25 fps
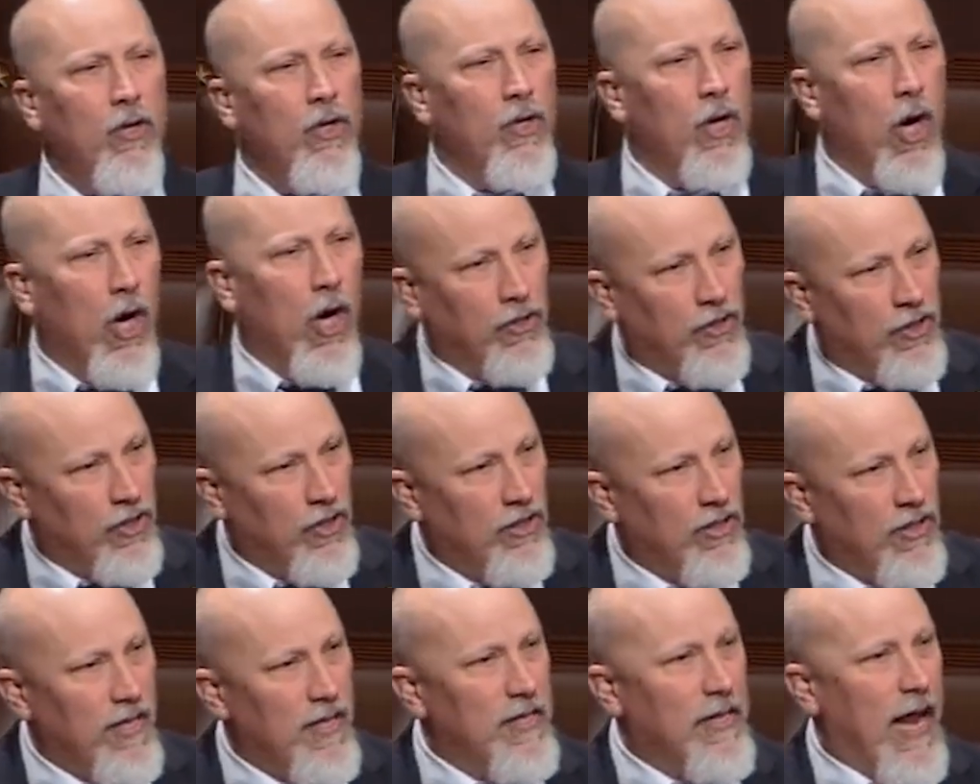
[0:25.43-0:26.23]

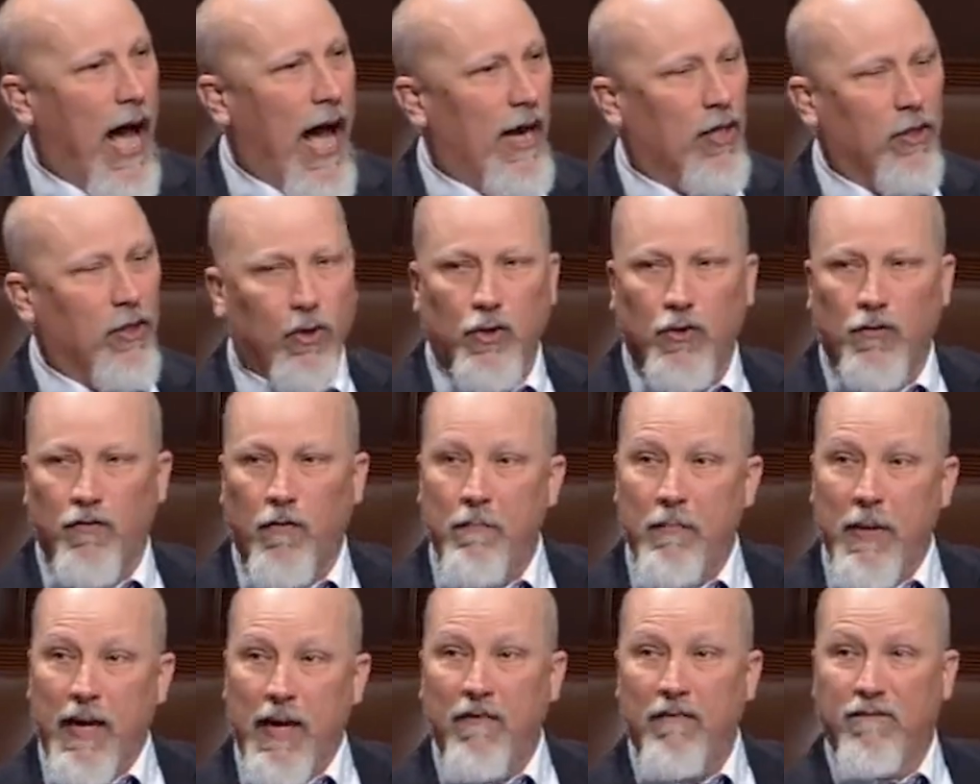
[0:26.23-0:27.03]
nurses and doctors
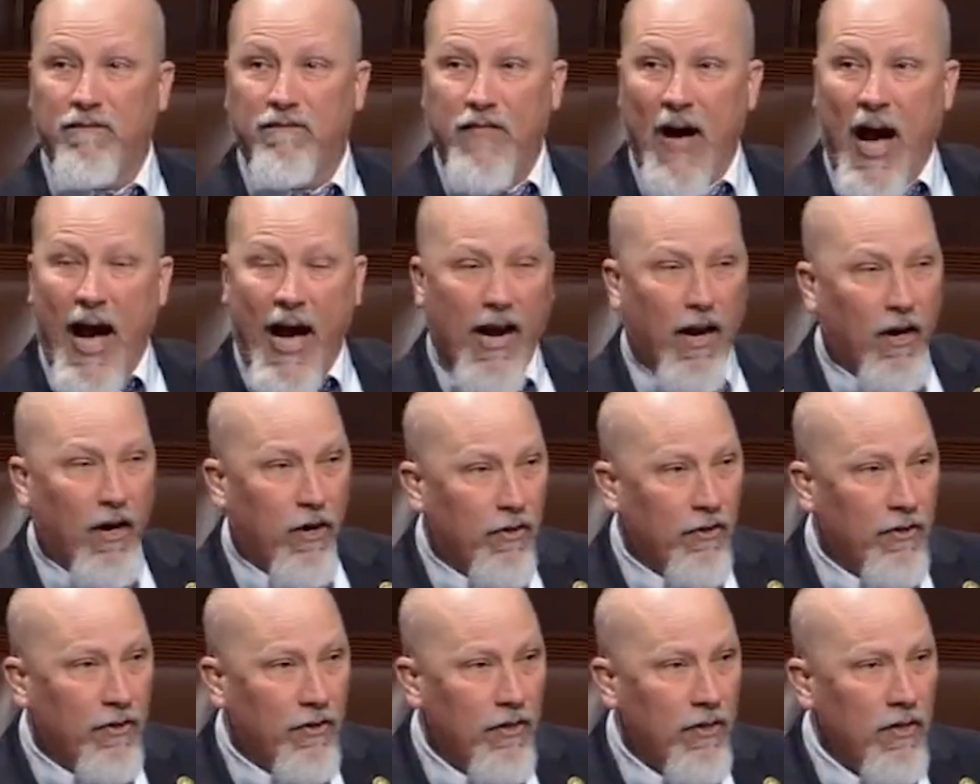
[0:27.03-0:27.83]
from being
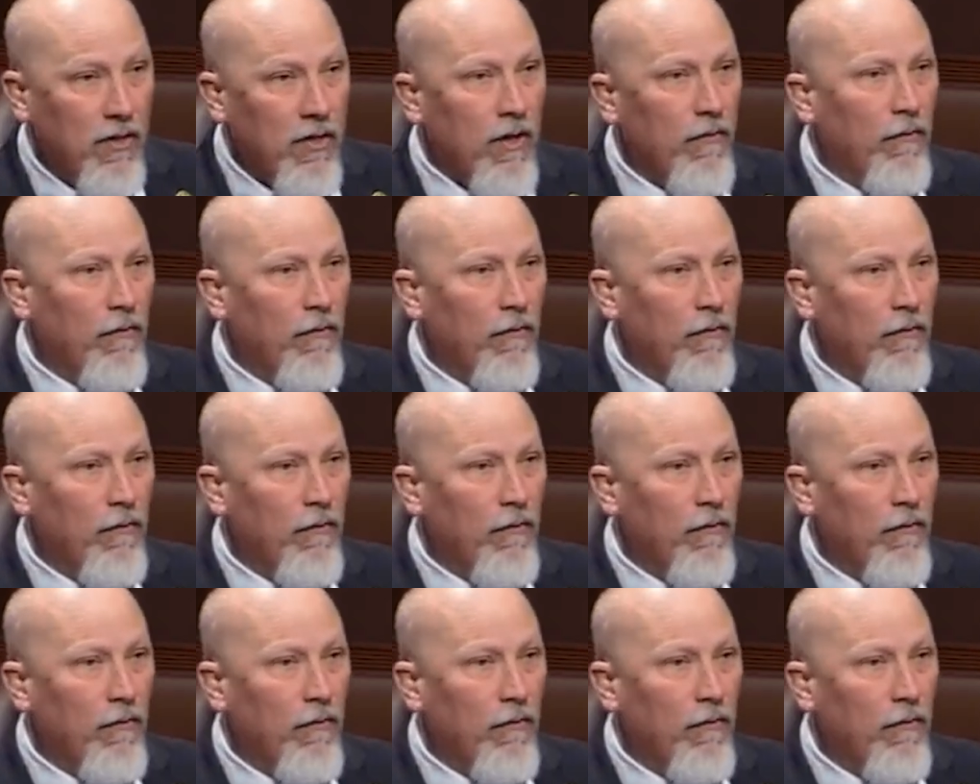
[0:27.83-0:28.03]
fired